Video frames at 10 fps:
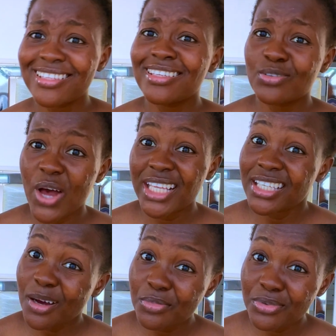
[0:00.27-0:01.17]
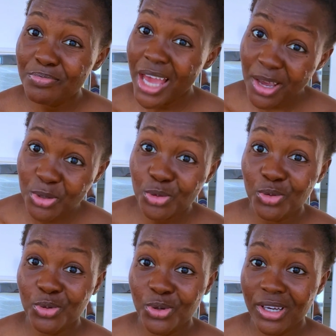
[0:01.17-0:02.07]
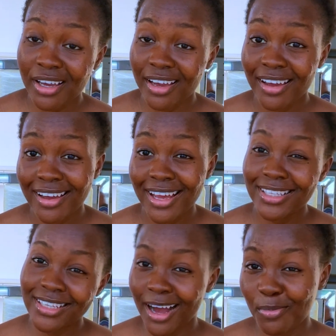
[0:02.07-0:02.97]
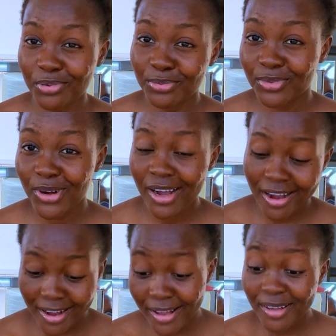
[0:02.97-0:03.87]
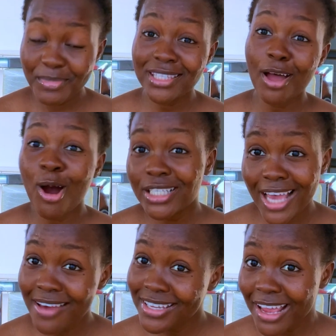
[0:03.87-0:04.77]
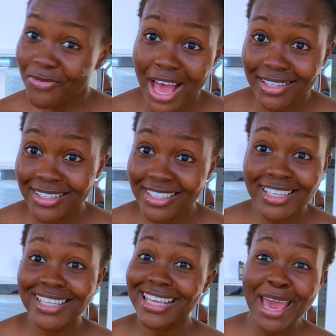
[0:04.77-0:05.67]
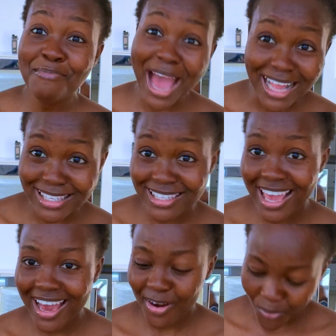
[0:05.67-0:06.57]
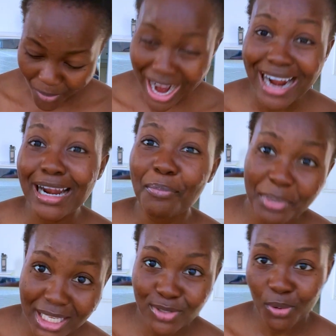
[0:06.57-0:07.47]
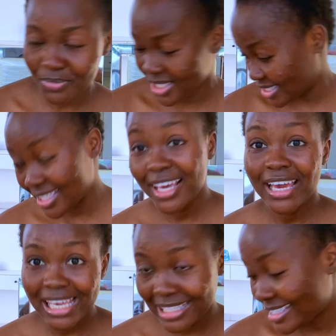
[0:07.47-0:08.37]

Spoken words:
this one, Jamb. Me and you. Jamb. Mr. Jerry, if you are seeing it, Amy at here, we're gonna pick something in the